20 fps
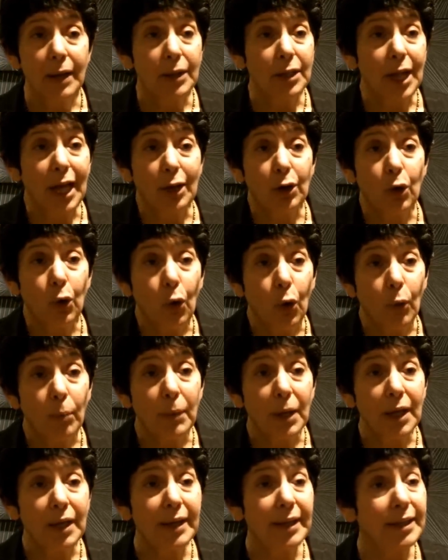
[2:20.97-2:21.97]

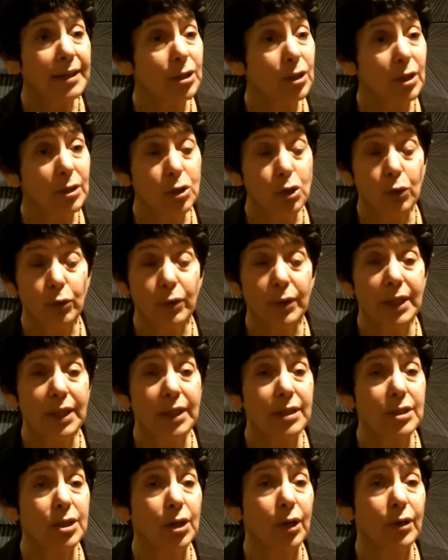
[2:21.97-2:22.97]
glaucoma in children
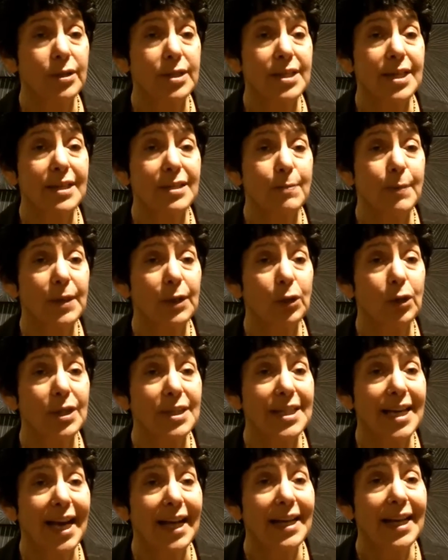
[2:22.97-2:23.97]
and adults, has been
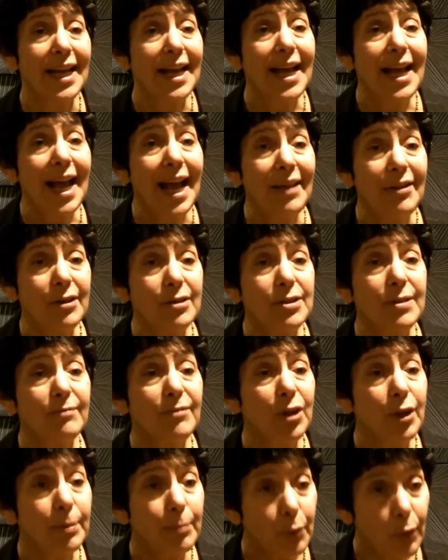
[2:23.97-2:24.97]
looked at. And there are some
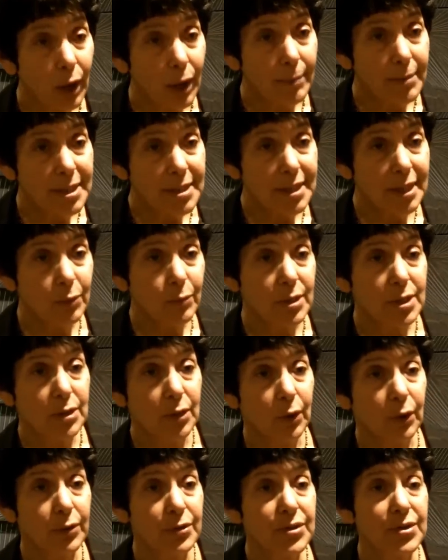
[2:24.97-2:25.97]
very promising
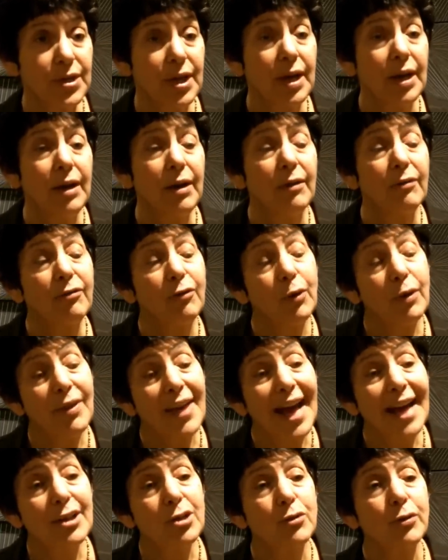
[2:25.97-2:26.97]
results for
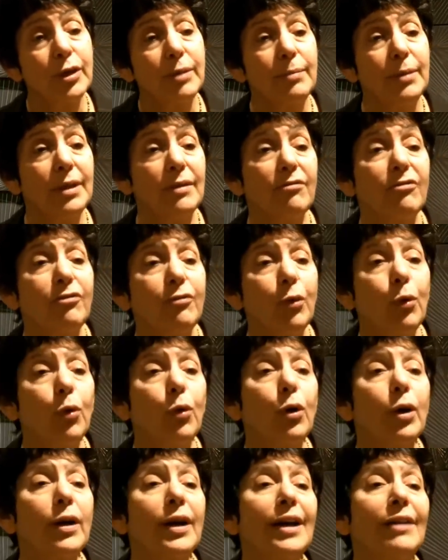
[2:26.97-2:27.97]
that treatment
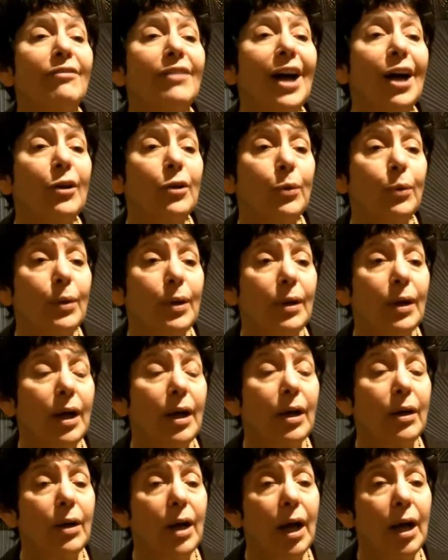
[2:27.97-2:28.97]

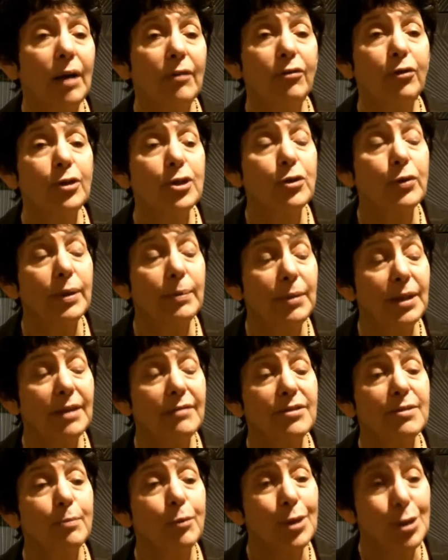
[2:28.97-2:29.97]
for treatment
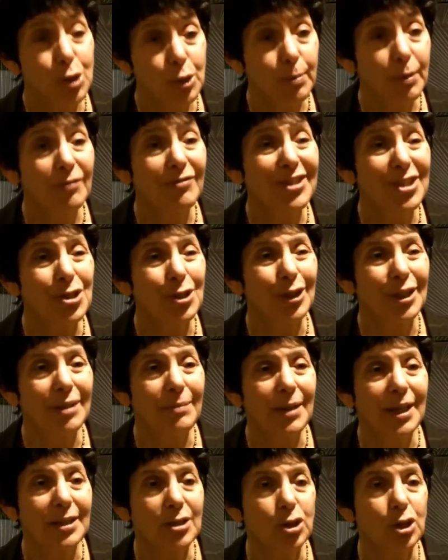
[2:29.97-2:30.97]
of more superficial
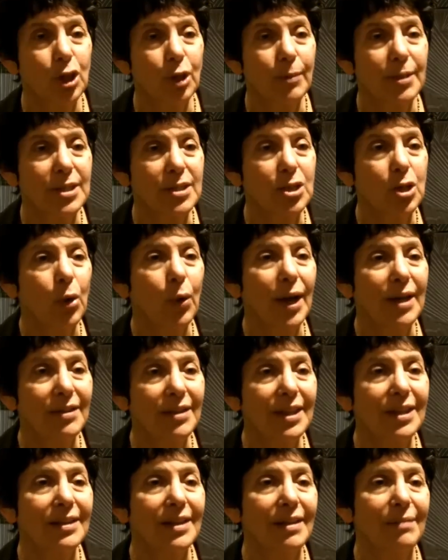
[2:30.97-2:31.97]
hemangiomas. So I
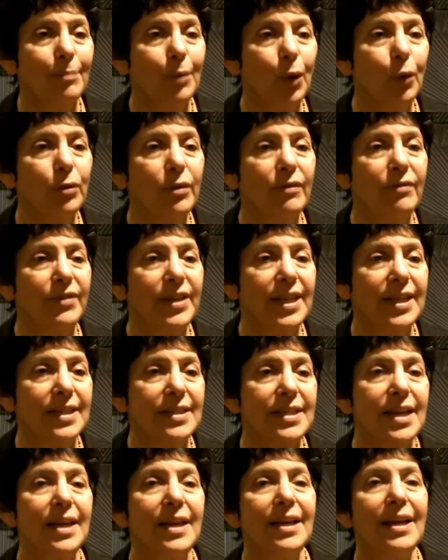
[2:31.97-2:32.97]
think that both of
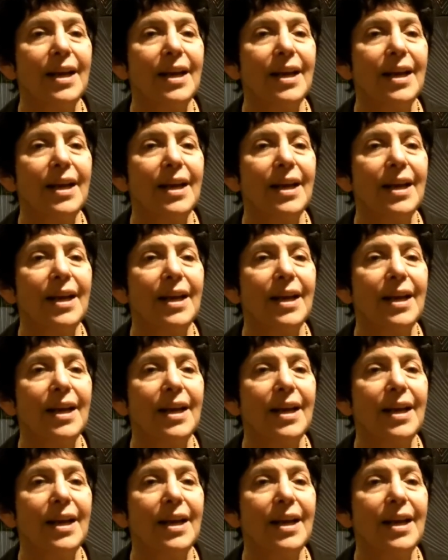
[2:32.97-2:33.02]
these